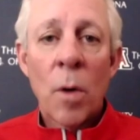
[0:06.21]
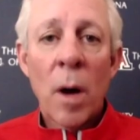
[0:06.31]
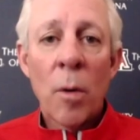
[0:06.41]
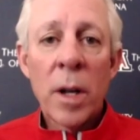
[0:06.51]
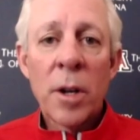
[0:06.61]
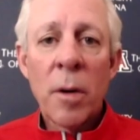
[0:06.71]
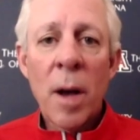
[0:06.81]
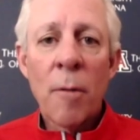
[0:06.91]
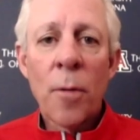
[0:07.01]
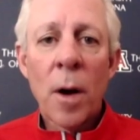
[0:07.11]
Well, we do
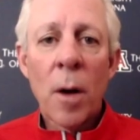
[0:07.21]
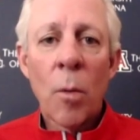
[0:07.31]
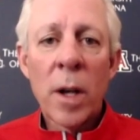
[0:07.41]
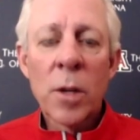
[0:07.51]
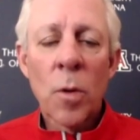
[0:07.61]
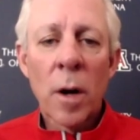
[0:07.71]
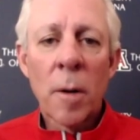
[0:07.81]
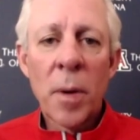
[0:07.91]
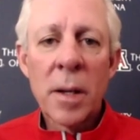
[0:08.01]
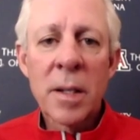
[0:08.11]
have uh,
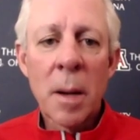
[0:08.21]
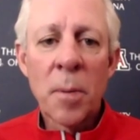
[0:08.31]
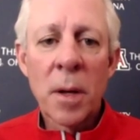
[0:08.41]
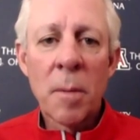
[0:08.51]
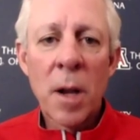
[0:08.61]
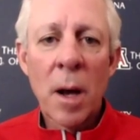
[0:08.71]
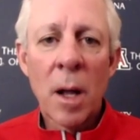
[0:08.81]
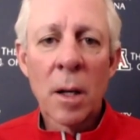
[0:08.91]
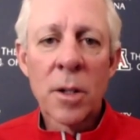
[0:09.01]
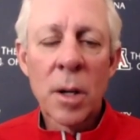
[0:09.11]
wastewater-based
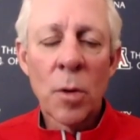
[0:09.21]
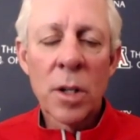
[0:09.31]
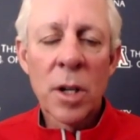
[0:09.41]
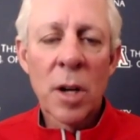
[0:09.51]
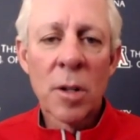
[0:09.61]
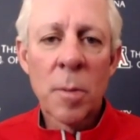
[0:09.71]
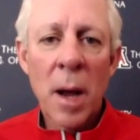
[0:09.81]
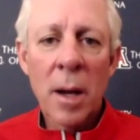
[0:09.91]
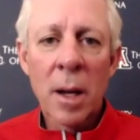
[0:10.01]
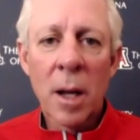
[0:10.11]
epidemiology, which goes
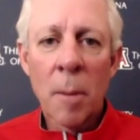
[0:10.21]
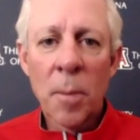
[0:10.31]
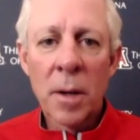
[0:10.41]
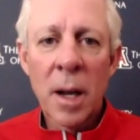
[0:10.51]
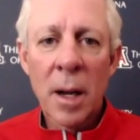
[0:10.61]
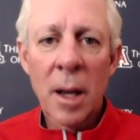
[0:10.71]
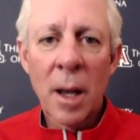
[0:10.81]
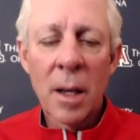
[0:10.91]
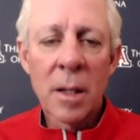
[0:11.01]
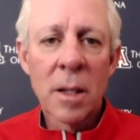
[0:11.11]
back a couple of
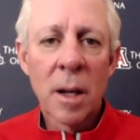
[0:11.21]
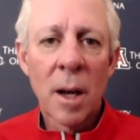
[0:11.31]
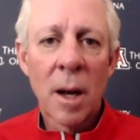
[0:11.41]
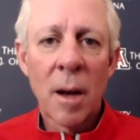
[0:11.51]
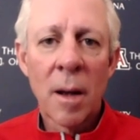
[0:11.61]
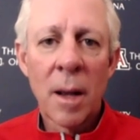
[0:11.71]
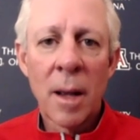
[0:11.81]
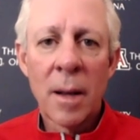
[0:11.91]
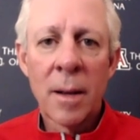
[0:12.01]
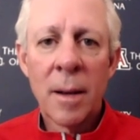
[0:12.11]
decades uh,
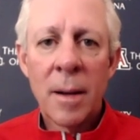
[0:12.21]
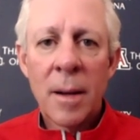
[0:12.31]
in